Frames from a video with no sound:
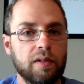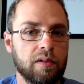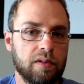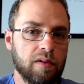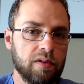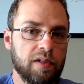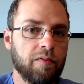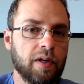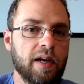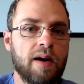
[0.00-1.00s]
And there, so there's
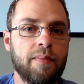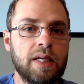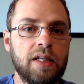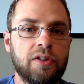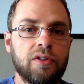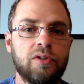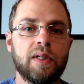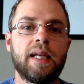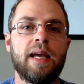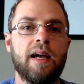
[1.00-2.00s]
different combinations you
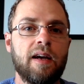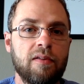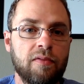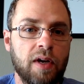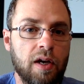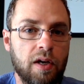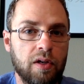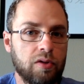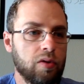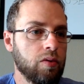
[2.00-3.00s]
can have
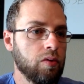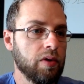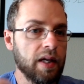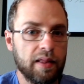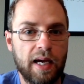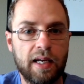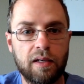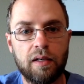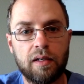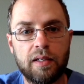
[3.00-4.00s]
to get
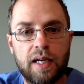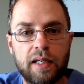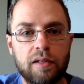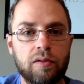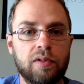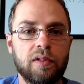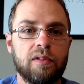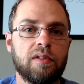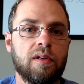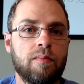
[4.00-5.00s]
that uh, diagnosis,
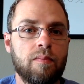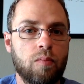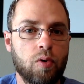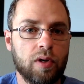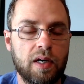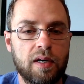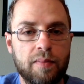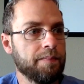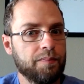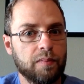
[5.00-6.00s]
some more
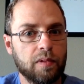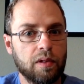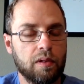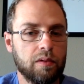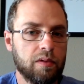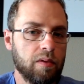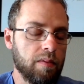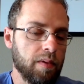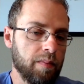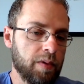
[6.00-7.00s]
common so
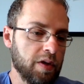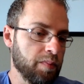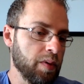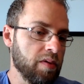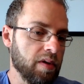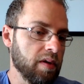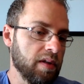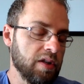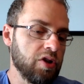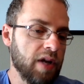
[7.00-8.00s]
th- there's both the, uh,
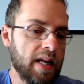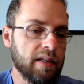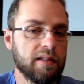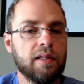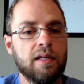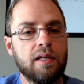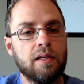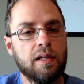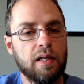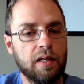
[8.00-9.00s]
the, genetics and
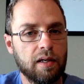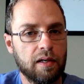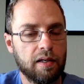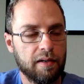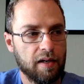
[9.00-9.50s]
then the uh,